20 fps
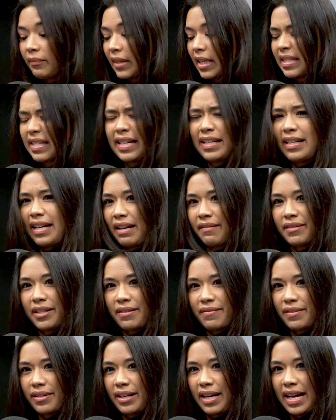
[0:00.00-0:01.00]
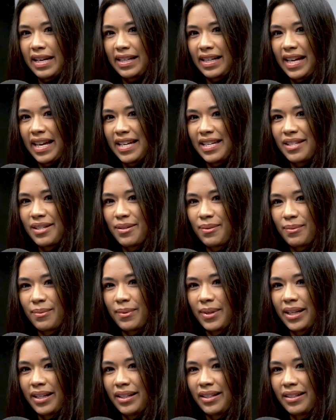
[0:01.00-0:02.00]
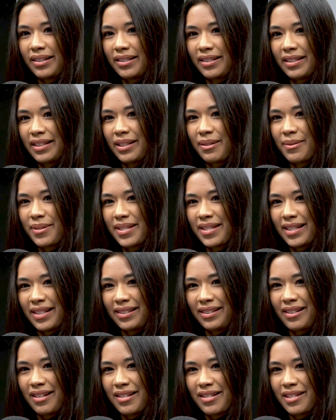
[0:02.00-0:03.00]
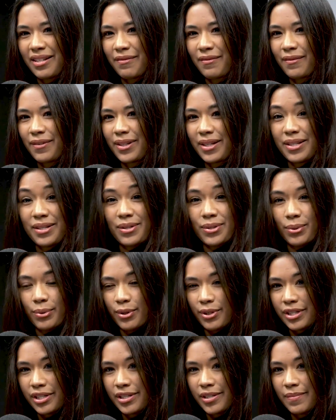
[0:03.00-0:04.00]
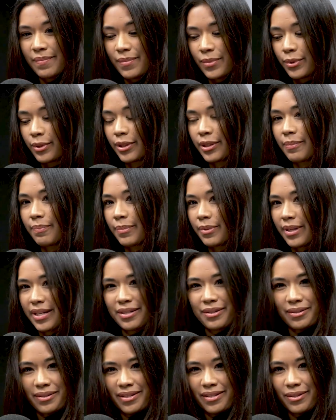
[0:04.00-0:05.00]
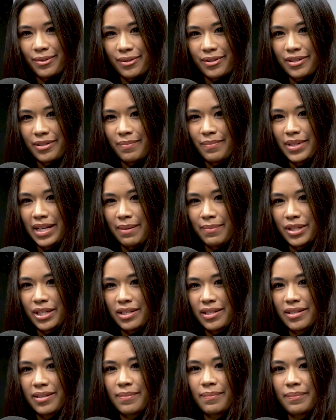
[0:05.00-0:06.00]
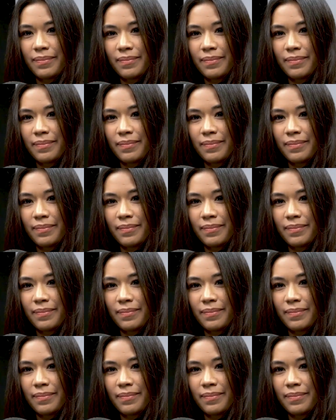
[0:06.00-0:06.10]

Sandy, have you ever had a case where there was a loss of consortium or parental consortium damages?